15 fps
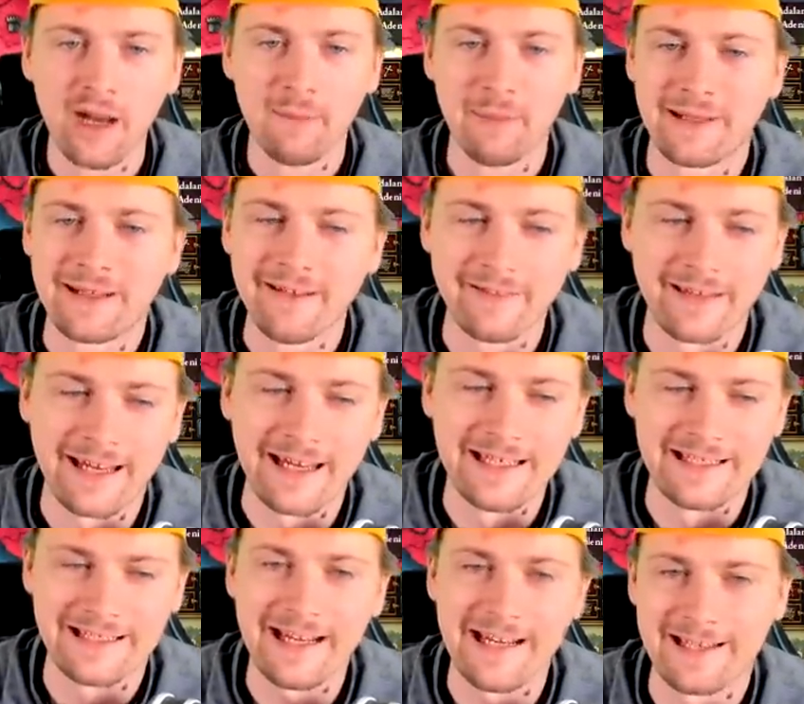but not
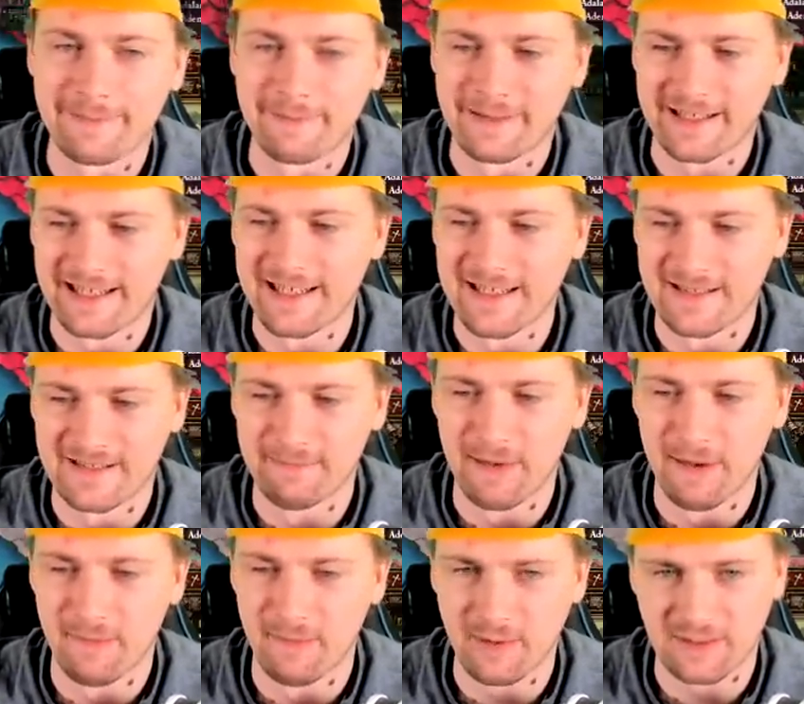against us, but against the
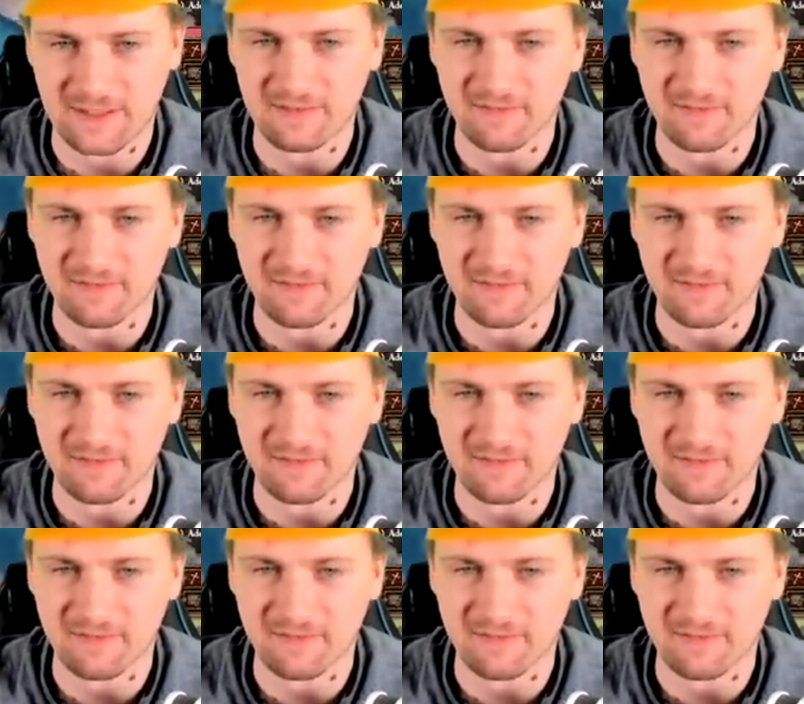Mamluks,